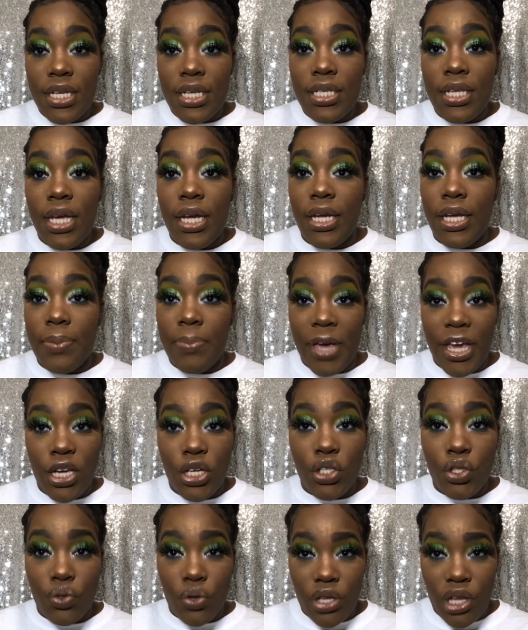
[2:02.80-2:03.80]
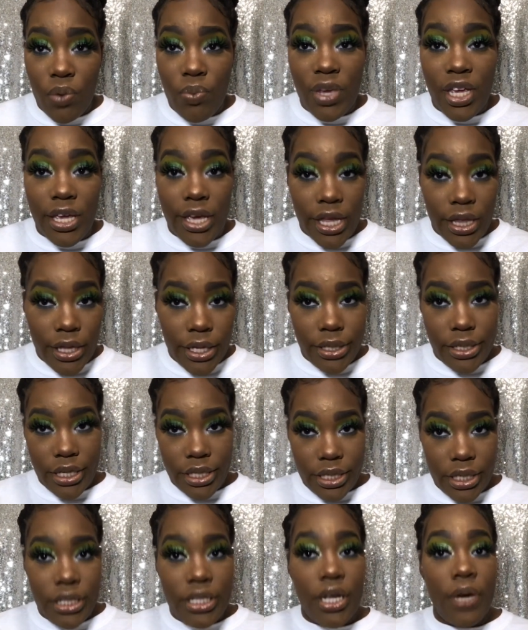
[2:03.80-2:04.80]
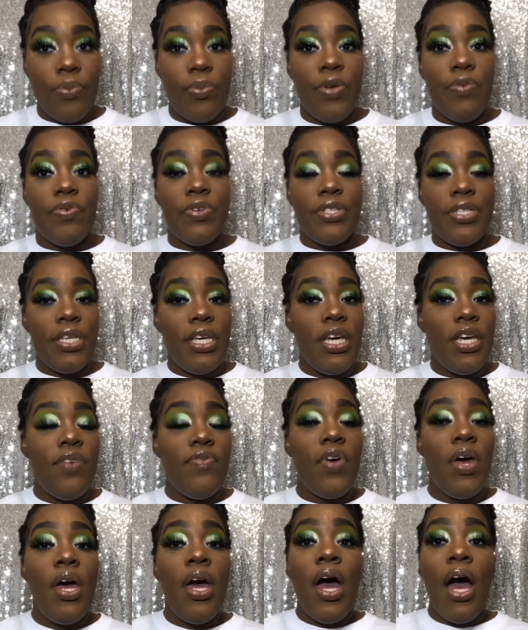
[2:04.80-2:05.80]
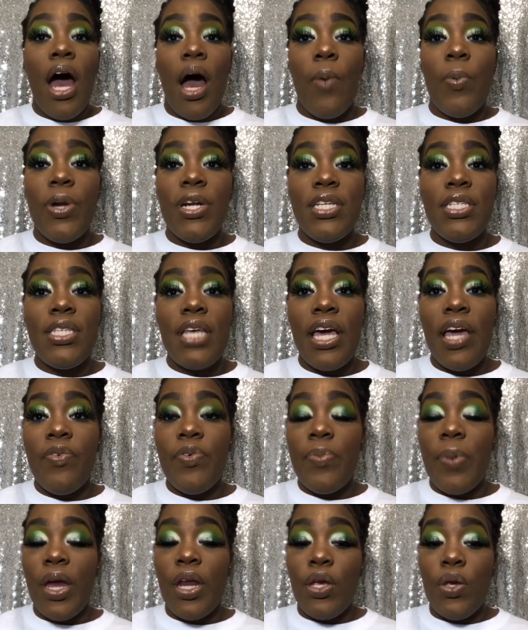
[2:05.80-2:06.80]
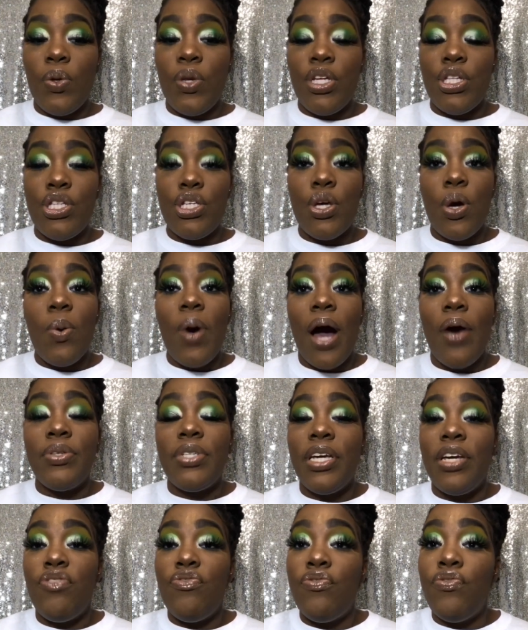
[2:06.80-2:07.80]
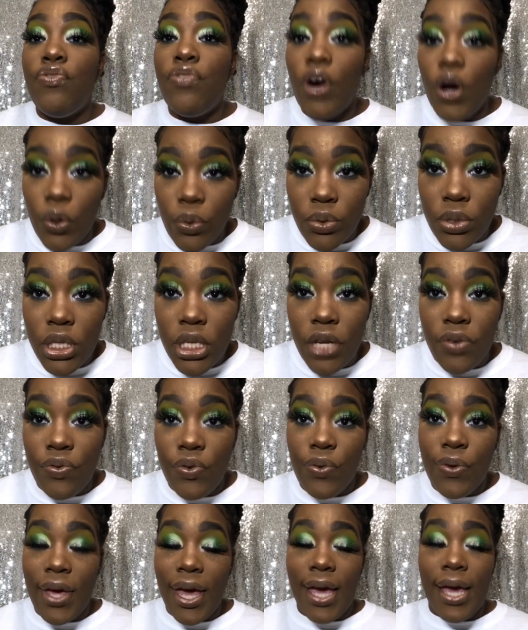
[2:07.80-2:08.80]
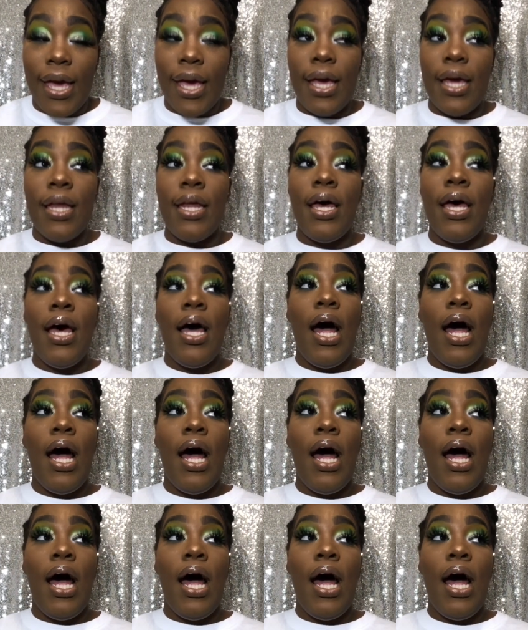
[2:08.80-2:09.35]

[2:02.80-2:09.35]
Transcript: and making sure that we get the justice that we receive. I want to say, everybody, you need to go out and vote if you can.